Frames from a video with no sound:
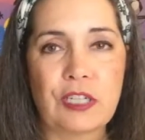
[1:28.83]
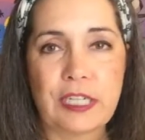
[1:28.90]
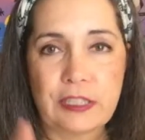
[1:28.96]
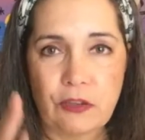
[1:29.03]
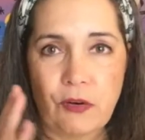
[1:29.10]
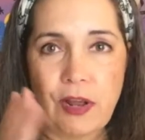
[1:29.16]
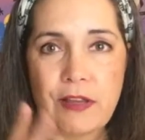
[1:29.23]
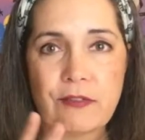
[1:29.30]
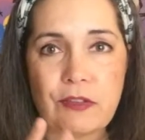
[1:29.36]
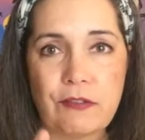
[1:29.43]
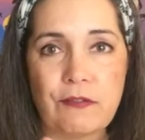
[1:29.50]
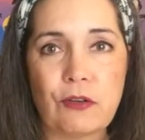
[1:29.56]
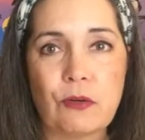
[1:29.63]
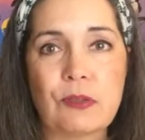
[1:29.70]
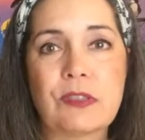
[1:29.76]
I don't have the
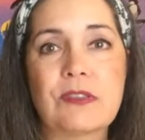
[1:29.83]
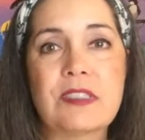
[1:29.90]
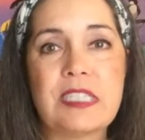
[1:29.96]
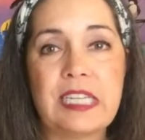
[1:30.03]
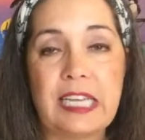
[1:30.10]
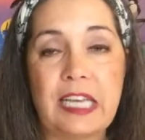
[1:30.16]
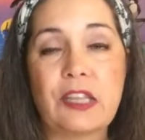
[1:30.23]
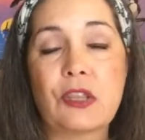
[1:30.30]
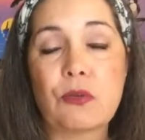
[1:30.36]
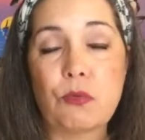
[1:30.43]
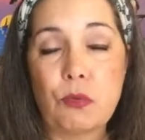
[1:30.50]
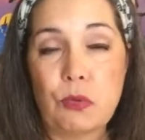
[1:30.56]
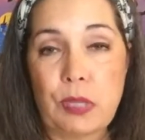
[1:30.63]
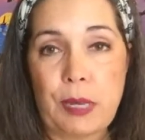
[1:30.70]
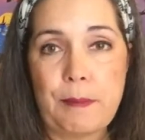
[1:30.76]
focus to get
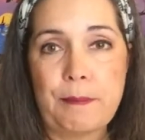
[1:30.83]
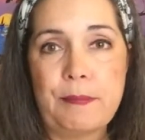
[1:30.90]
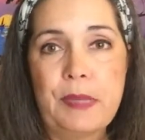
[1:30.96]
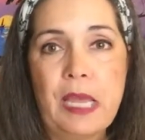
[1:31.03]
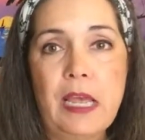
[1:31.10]
through them.